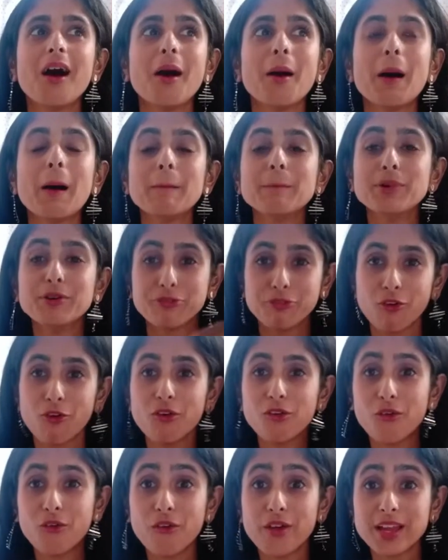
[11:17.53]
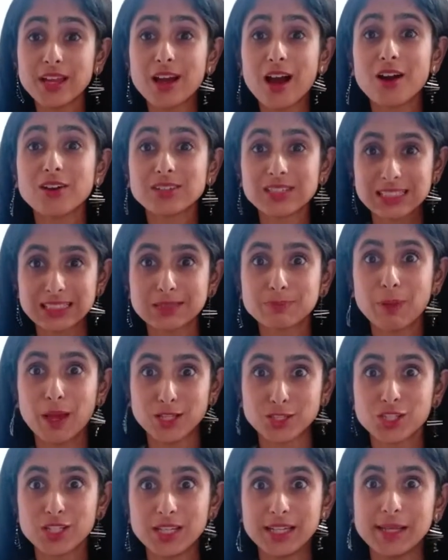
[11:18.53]
before going out,
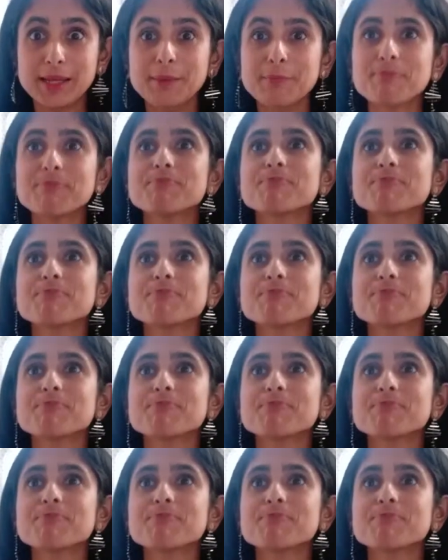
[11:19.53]
especially